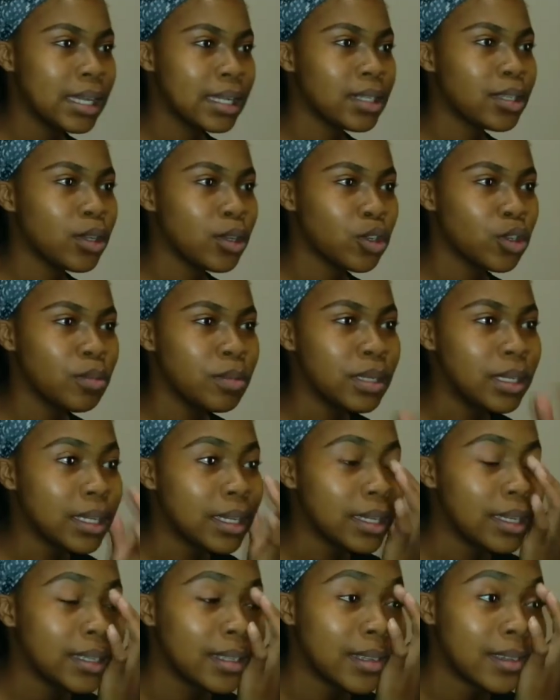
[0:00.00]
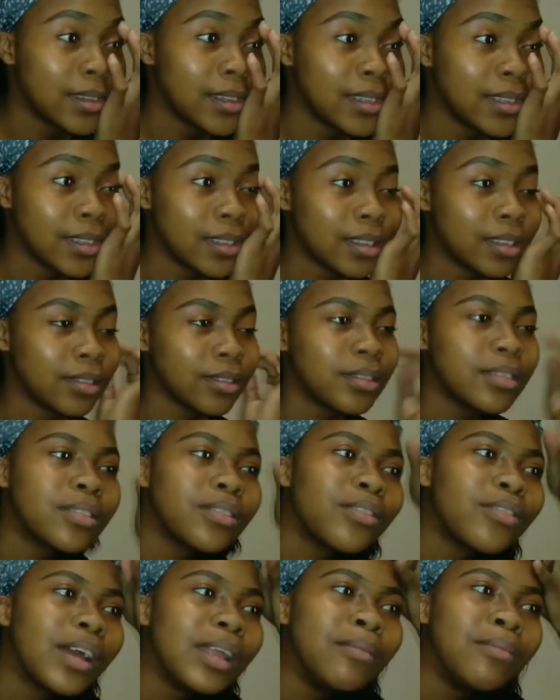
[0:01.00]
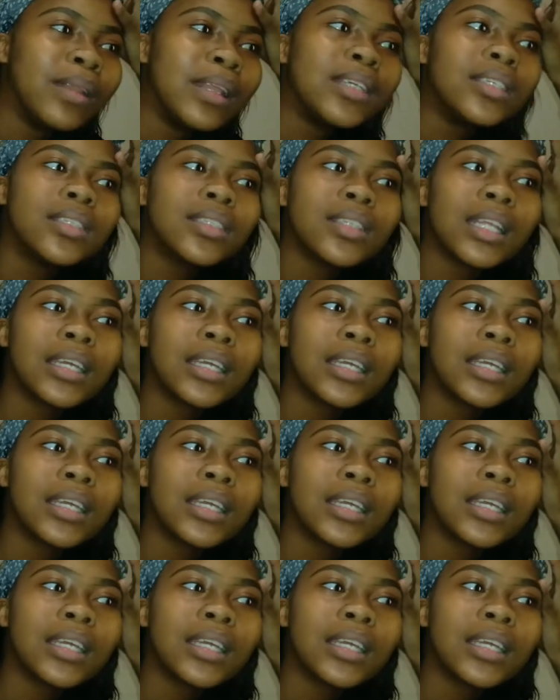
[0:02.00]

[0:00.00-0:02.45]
social media is a fun place.